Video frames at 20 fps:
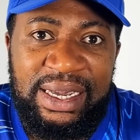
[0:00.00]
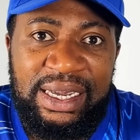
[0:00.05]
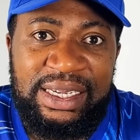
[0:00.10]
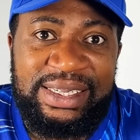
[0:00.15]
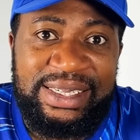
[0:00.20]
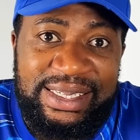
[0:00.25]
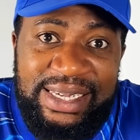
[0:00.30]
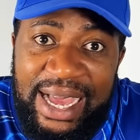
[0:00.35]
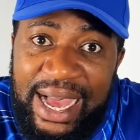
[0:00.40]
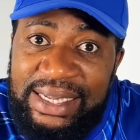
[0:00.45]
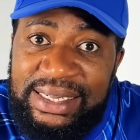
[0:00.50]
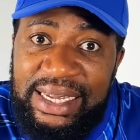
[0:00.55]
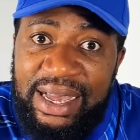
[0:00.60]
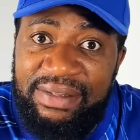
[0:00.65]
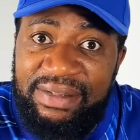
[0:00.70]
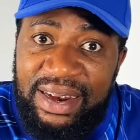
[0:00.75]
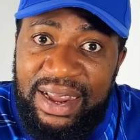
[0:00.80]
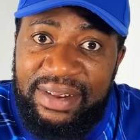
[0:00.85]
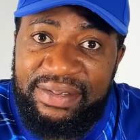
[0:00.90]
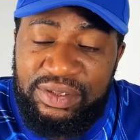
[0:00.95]
Diaz have
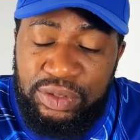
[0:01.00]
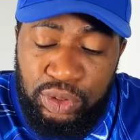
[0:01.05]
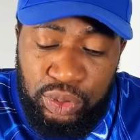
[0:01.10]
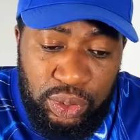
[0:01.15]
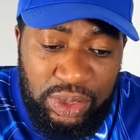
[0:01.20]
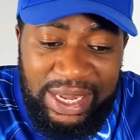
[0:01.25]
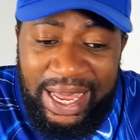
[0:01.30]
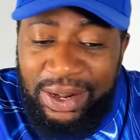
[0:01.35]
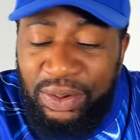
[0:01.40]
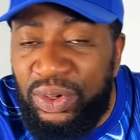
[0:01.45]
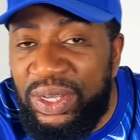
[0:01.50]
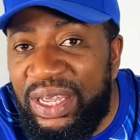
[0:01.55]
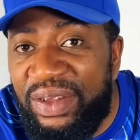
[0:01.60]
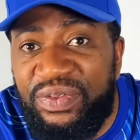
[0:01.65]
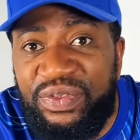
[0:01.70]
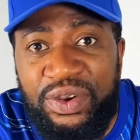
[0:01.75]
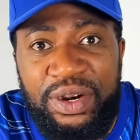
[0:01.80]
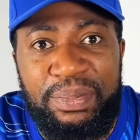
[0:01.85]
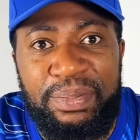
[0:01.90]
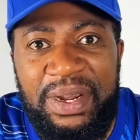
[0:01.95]
left, so they're looking
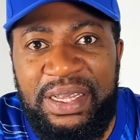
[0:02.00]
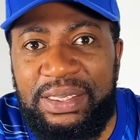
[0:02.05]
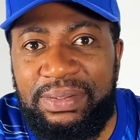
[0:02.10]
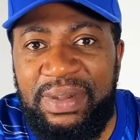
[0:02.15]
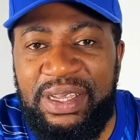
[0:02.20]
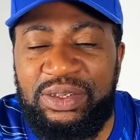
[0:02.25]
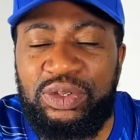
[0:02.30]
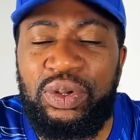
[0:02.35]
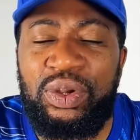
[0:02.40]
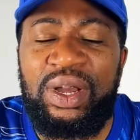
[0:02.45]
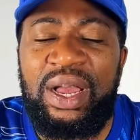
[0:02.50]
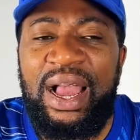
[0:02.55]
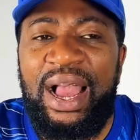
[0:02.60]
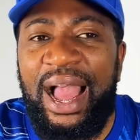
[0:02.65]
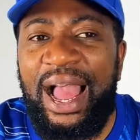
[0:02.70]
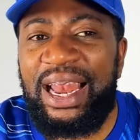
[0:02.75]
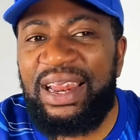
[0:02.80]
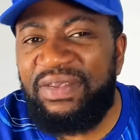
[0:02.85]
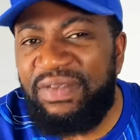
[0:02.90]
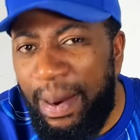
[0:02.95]
for replacements. So
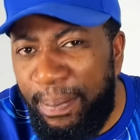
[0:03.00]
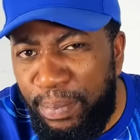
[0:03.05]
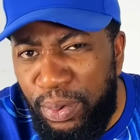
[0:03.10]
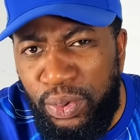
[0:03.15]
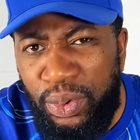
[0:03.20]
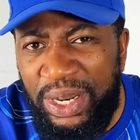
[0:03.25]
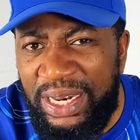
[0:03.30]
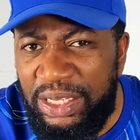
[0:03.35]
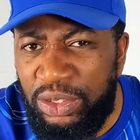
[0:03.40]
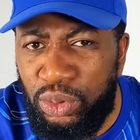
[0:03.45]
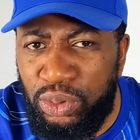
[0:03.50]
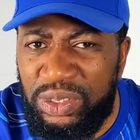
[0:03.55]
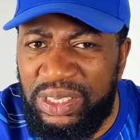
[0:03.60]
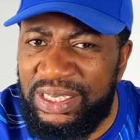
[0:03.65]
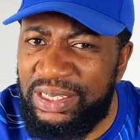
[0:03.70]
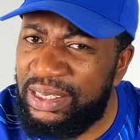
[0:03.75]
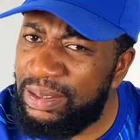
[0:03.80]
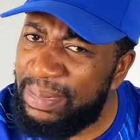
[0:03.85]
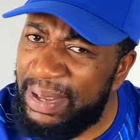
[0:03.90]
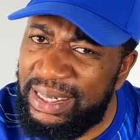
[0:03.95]
are Liverpool willing to still
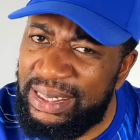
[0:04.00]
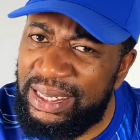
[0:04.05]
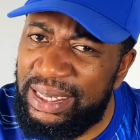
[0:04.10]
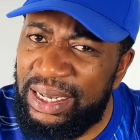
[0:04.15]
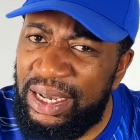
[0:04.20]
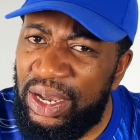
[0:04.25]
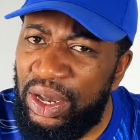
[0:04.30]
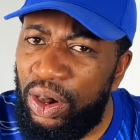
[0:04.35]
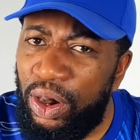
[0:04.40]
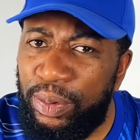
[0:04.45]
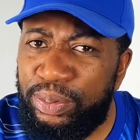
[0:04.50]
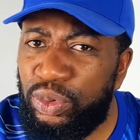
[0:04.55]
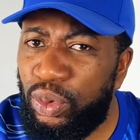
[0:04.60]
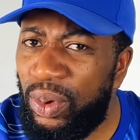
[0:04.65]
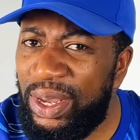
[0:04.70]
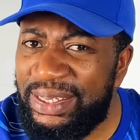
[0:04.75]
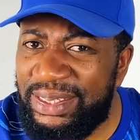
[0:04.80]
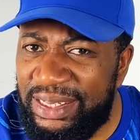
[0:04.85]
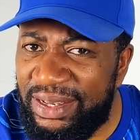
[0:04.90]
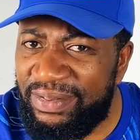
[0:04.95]
spend up to
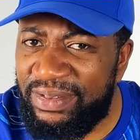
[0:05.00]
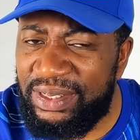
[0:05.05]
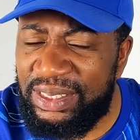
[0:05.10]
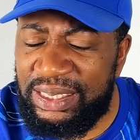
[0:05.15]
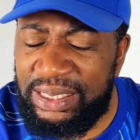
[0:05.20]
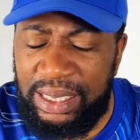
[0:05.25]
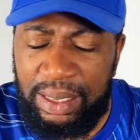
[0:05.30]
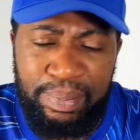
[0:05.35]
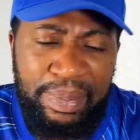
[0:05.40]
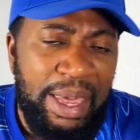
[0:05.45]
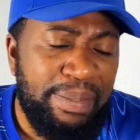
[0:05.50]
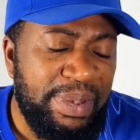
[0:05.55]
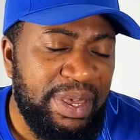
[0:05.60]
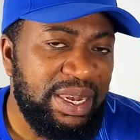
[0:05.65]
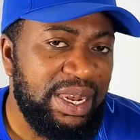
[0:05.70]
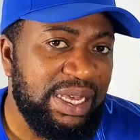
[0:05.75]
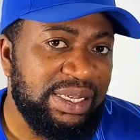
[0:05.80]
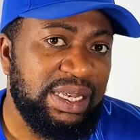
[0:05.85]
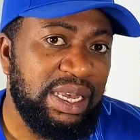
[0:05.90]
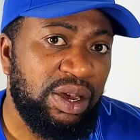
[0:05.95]
170? Maybe
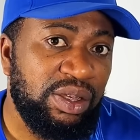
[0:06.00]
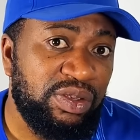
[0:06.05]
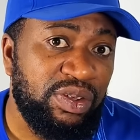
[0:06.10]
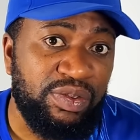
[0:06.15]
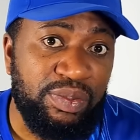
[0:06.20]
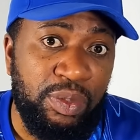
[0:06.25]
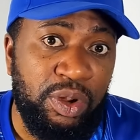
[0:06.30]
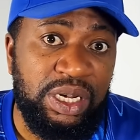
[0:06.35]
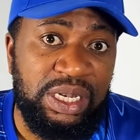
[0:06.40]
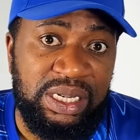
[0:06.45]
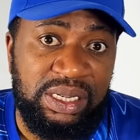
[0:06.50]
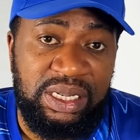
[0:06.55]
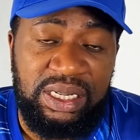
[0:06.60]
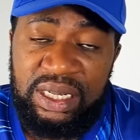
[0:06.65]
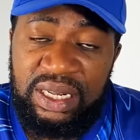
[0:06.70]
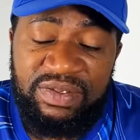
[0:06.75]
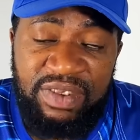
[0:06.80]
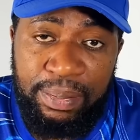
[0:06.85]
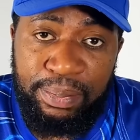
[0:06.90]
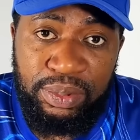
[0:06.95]
there's a lot of money in
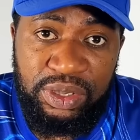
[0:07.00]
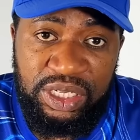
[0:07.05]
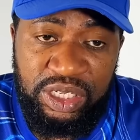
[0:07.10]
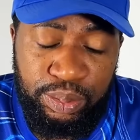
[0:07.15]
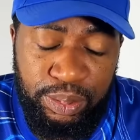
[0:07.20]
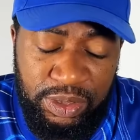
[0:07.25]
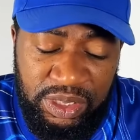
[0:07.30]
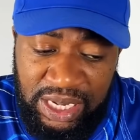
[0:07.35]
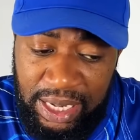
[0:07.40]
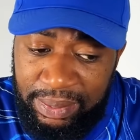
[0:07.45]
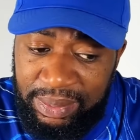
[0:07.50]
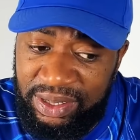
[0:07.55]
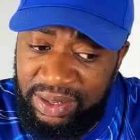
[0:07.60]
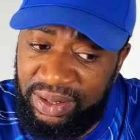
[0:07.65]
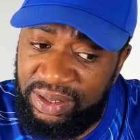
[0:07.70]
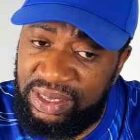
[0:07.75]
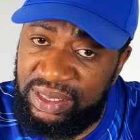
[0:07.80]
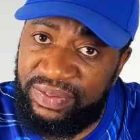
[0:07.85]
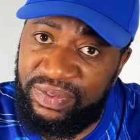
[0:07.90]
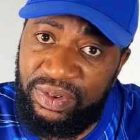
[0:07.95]
Liverpool disposal,
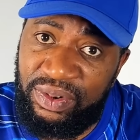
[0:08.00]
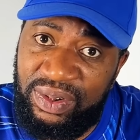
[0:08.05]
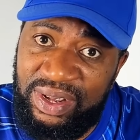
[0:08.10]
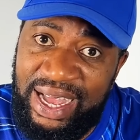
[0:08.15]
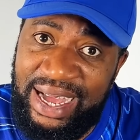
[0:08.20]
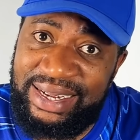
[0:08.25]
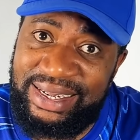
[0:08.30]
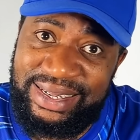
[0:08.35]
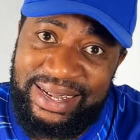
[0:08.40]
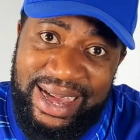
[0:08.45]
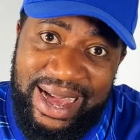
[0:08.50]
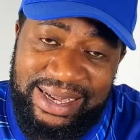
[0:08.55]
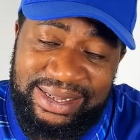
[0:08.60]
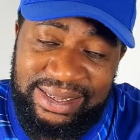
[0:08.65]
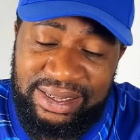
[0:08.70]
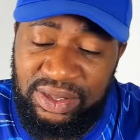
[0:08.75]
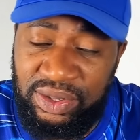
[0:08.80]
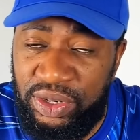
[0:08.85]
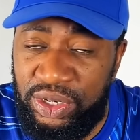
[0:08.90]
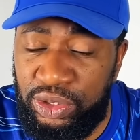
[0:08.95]
because if you look at Diaz
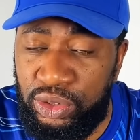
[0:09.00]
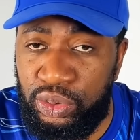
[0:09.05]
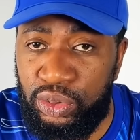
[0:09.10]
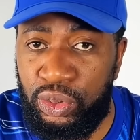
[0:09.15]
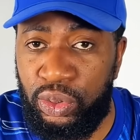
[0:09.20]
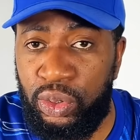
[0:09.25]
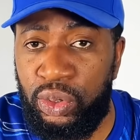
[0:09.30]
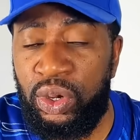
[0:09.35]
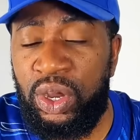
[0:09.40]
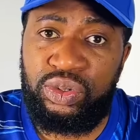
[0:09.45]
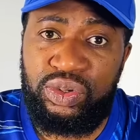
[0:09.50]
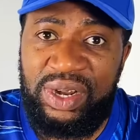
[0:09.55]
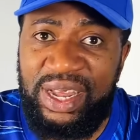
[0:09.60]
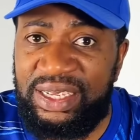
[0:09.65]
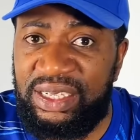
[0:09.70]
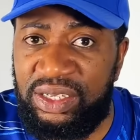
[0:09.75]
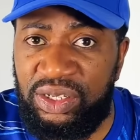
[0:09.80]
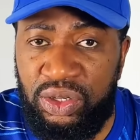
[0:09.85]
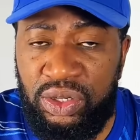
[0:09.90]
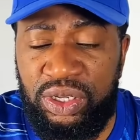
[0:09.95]
is going to go,
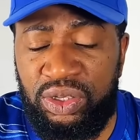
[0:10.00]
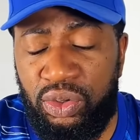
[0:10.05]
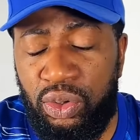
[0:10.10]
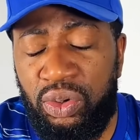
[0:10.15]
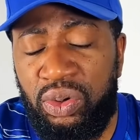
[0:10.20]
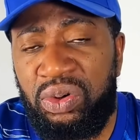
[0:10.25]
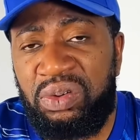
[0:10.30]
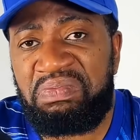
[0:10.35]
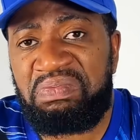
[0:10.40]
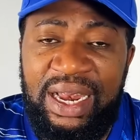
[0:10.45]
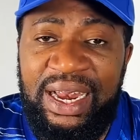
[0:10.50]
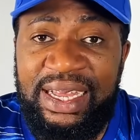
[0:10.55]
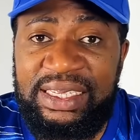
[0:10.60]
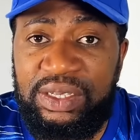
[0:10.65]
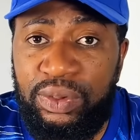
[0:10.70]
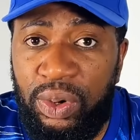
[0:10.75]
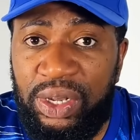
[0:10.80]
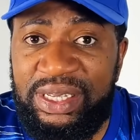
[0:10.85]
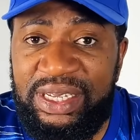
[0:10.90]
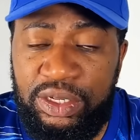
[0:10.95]
Nunes is going to go. Let's see
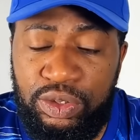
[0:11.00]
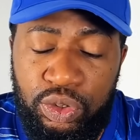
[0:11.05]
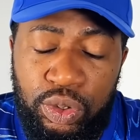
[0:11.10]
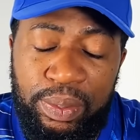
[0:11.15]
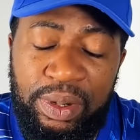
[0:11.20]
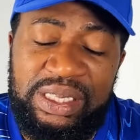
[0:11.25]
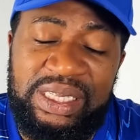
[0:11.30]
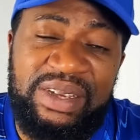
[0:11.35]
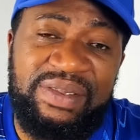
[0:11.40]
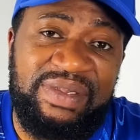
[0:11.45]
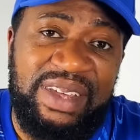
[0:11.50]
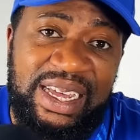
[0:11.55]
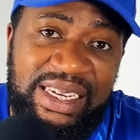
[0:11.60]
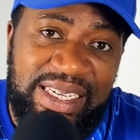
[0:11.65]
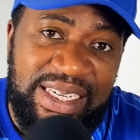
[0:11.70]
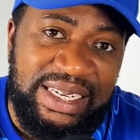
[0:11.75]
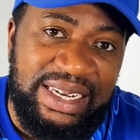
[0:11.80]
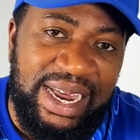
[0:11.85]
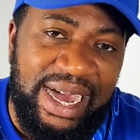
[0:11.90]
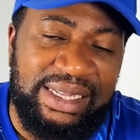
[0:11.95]
what they do. But if they
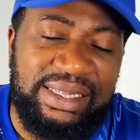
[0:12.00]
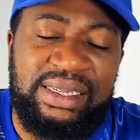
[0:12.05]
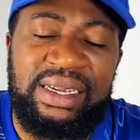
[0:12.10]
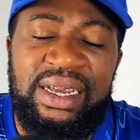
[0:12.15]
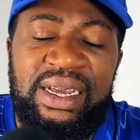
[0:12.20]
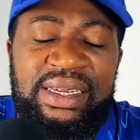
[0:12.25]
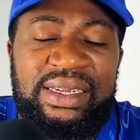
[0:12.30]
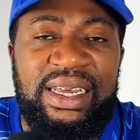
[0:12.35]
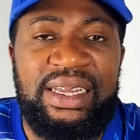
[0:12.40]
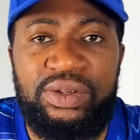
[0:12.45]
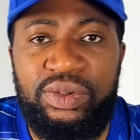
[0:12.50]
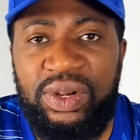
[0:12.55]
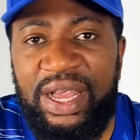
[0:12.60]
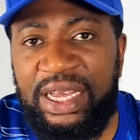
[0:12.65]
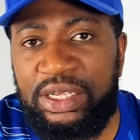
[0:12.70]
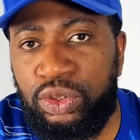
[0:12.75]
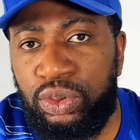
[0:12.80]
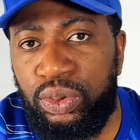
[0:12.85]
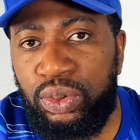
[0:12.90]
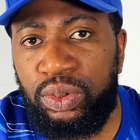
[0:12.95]
did that, then
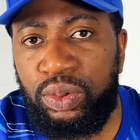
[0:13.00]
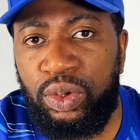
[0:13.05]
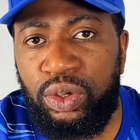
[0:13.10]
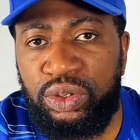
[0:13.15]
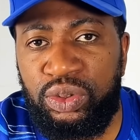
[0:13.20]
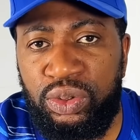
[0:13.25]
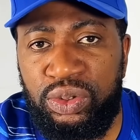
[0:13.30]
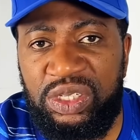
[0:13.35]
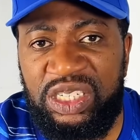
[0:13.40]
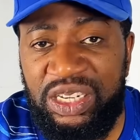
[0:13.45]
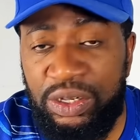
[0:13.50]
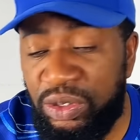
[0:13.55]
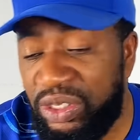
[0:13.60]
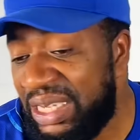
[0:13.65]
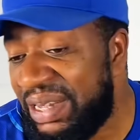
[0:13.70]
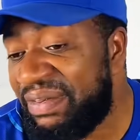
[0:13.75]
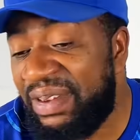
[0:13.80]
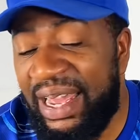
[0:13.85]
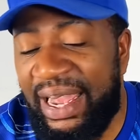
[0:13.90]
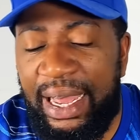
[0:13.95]
Newcastle will go to Chelsea
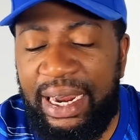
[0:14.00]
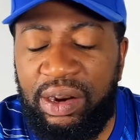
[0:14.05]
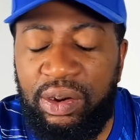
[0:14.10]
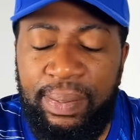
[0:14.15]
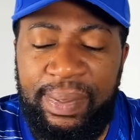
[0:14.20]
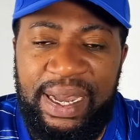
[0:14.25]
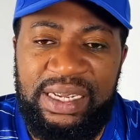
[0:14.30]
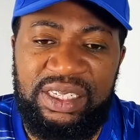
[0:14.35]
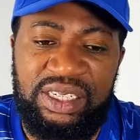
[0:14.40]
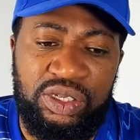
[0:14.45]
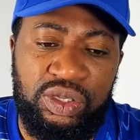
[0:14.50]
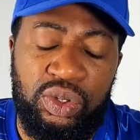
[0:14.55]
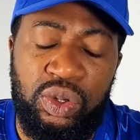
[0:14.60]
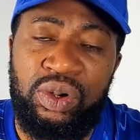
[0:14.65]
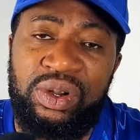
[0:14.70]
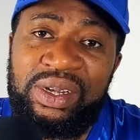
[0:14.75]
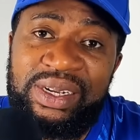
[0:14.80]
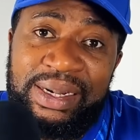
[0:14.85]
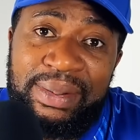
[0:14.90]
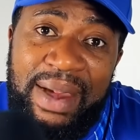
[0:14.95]
if they cannot buy Sesko.
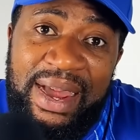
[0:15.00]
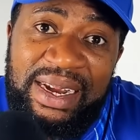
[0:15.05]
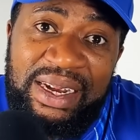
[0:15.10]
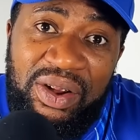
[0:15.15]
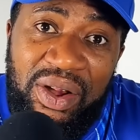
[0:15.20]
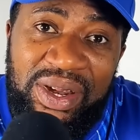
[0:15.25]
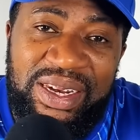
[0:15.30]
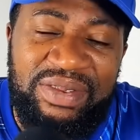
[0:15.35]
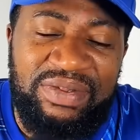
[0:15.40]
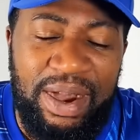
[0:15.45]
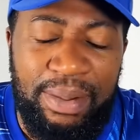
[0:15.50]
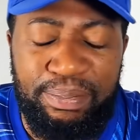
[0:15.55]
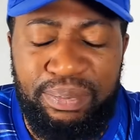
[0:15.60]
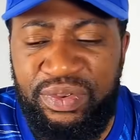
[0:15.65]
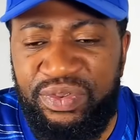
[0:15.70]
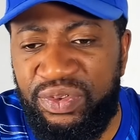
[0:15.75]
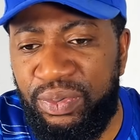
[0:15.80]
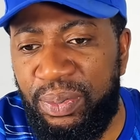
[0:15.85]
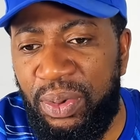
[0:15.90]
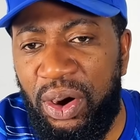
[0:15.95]
Remaining on Liverpool
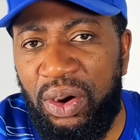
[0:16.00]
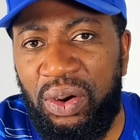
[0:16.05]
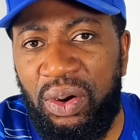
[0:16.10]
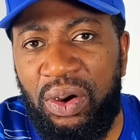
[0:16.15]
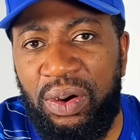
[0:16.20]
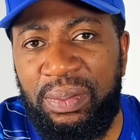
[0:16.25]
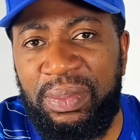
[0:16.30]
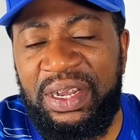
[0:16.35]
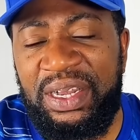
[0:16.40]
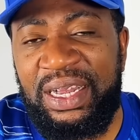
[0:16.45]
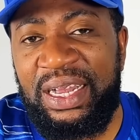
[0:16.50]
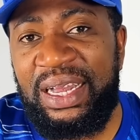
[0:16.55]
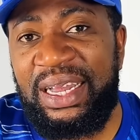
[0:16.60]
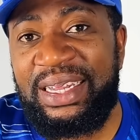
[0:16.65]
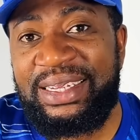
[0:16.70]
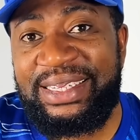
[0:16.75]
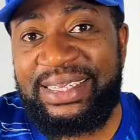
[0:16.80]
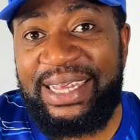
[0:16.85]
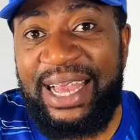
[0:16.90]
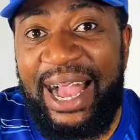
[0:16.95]
Football Club,
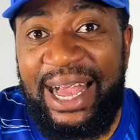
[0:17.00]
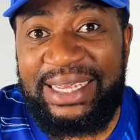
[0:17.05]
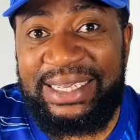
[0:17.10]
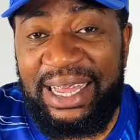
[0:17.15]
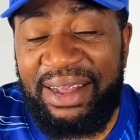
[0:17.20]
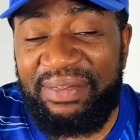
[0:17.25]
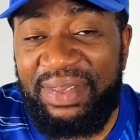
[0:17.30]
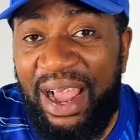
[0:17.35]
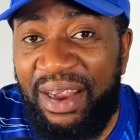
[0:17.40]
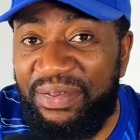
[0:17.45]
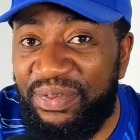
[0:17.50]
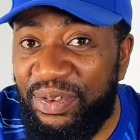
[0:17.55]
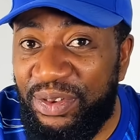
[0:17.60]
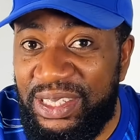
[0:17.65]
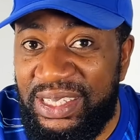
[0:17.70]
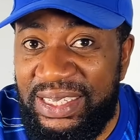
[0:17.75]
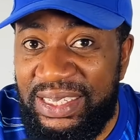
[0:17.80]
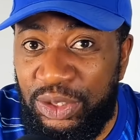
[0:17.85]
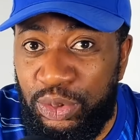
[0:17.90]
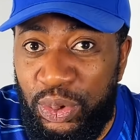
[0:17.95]
Diaz have now
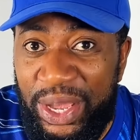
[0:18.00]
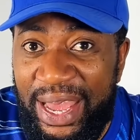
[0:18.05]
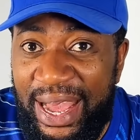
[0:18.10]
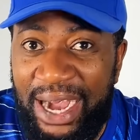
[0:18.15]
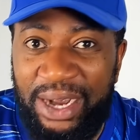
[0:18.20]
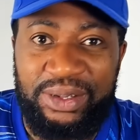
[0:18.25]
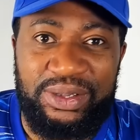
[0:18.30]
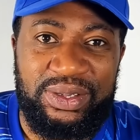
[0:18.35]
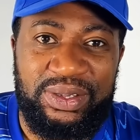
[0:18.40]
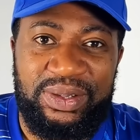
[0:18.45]
forced his way out.